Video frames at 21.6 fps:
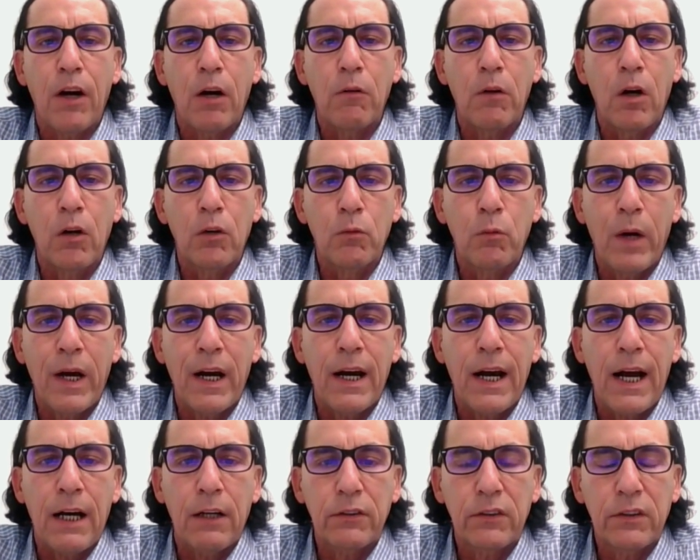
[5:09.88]
our own
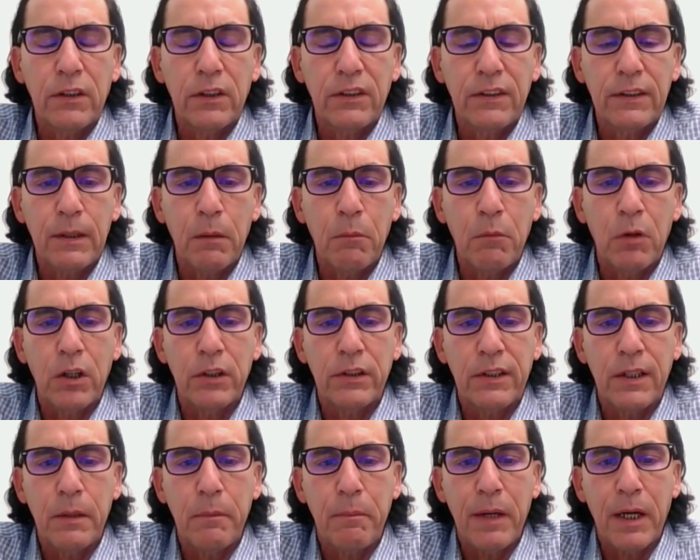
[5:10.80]
warehouses similar
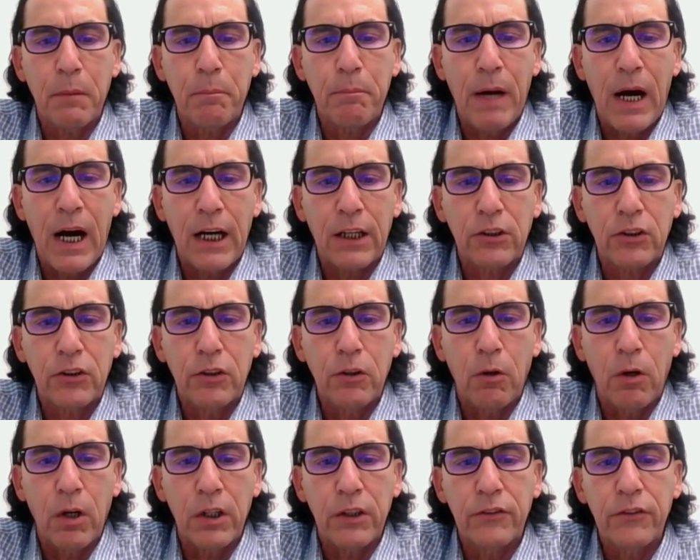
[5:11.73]
to the big box
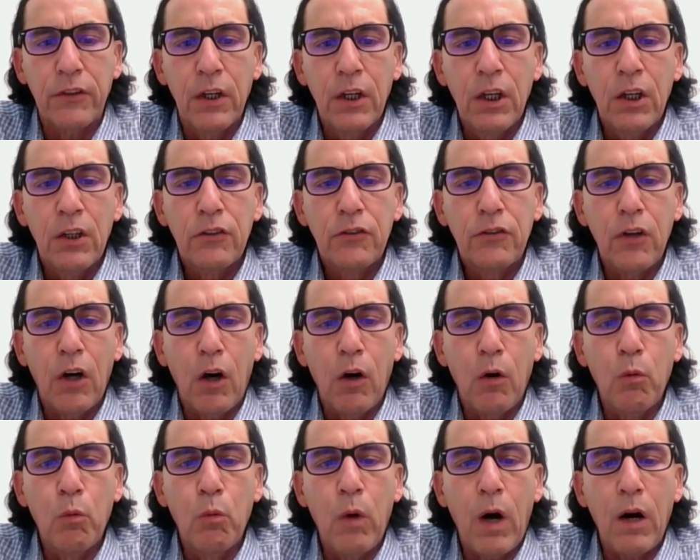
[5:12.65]
stores.
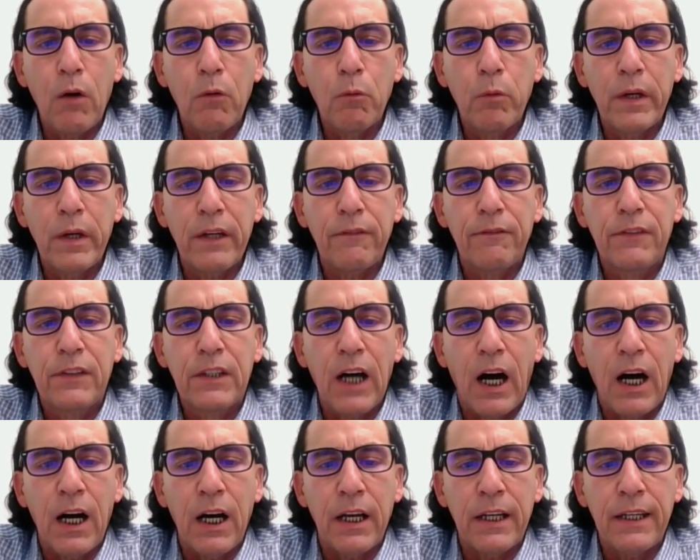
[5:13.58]
So what we've
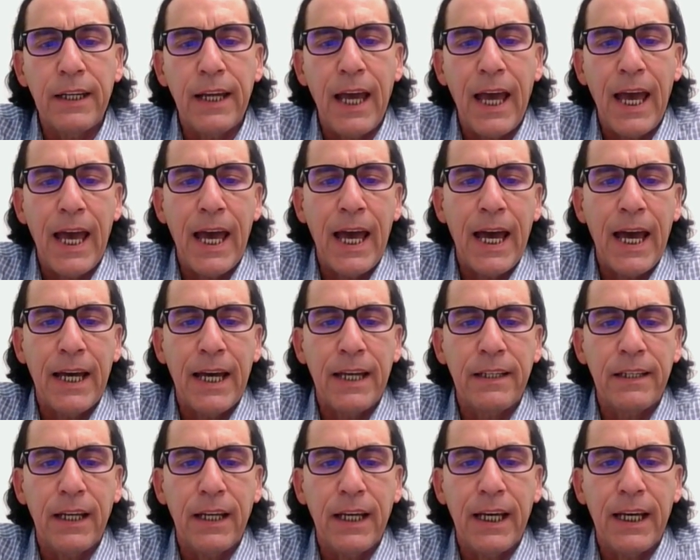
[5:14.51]
done,
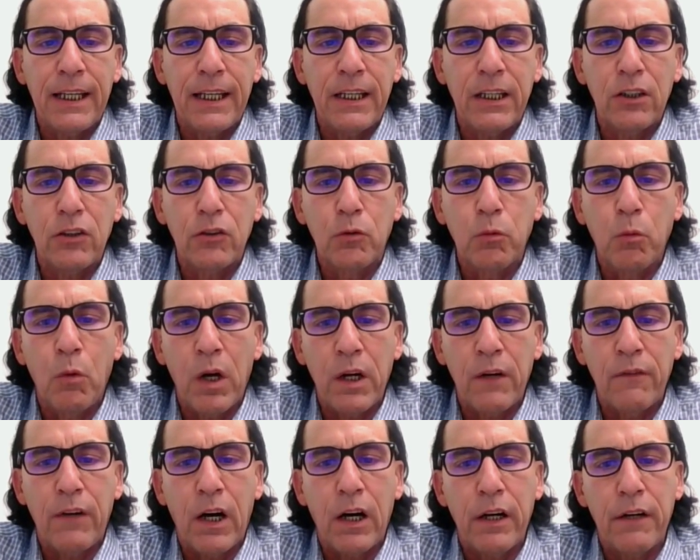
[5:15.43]
and it is one
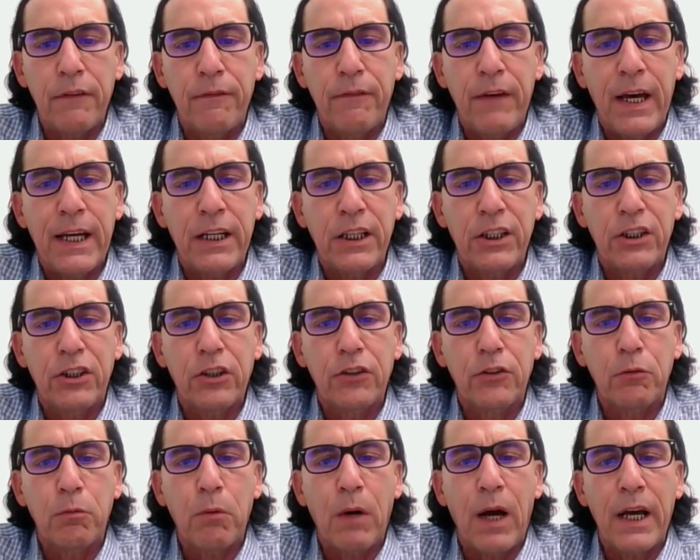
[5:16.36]
of our
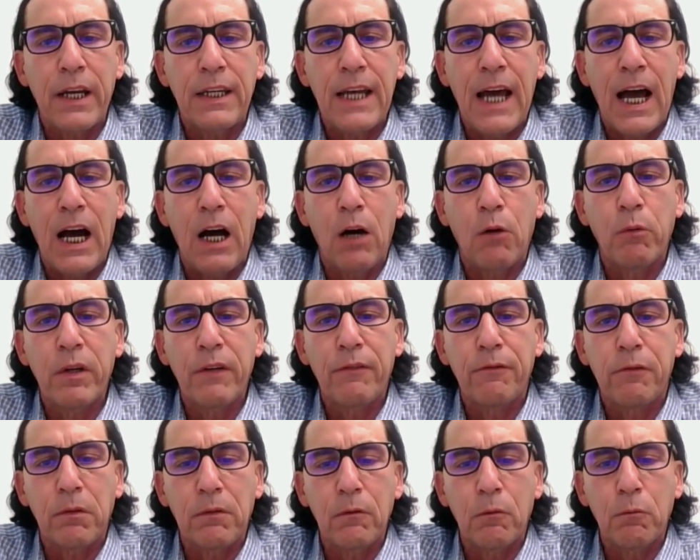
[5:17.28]
advantages right now,
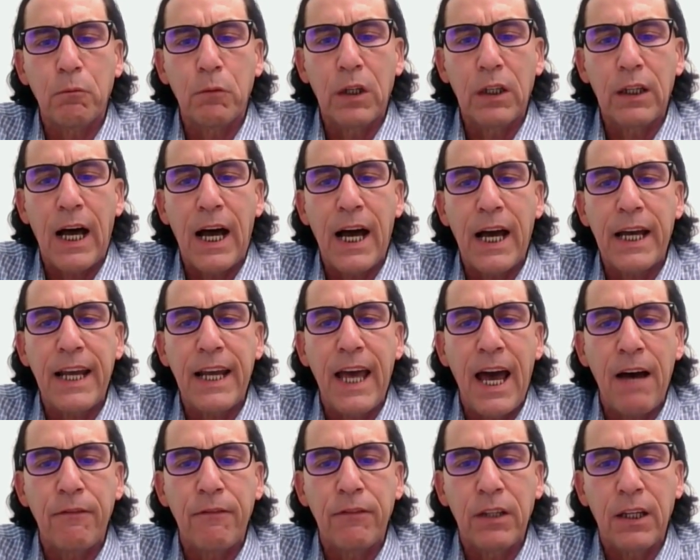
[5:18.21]
we've relied
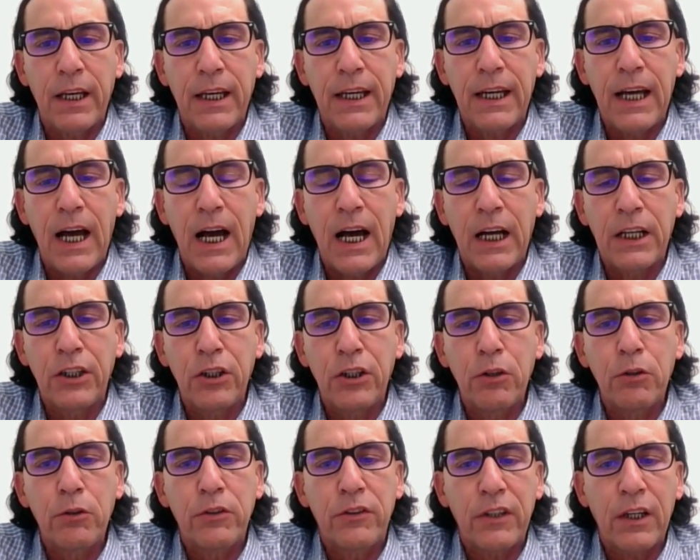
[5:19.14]
heavily on
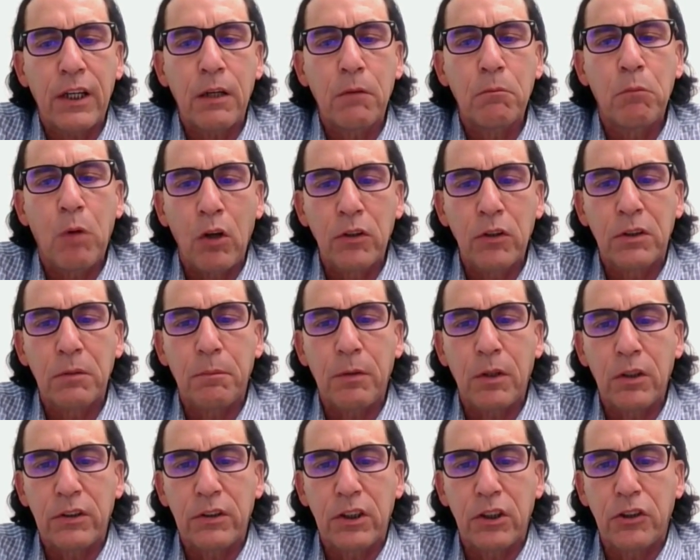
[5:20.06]
using
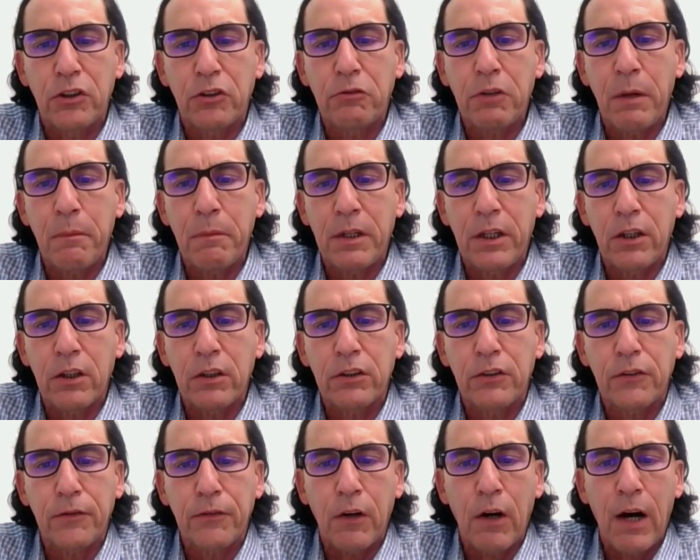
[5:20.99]
multiple
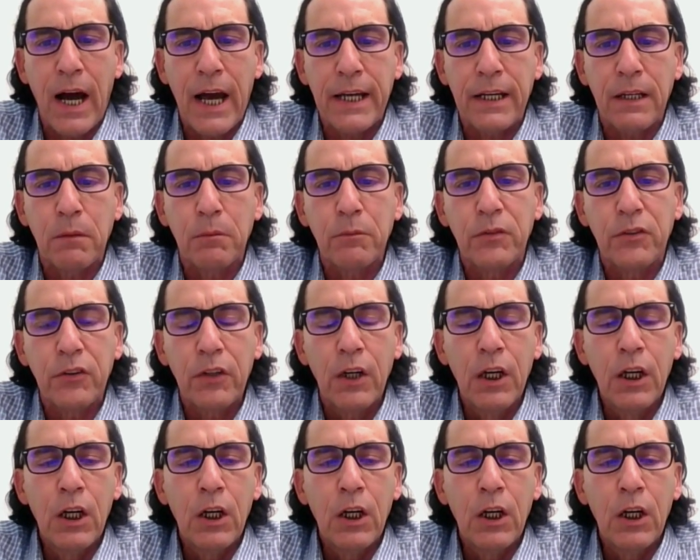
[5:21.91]
distributors for items.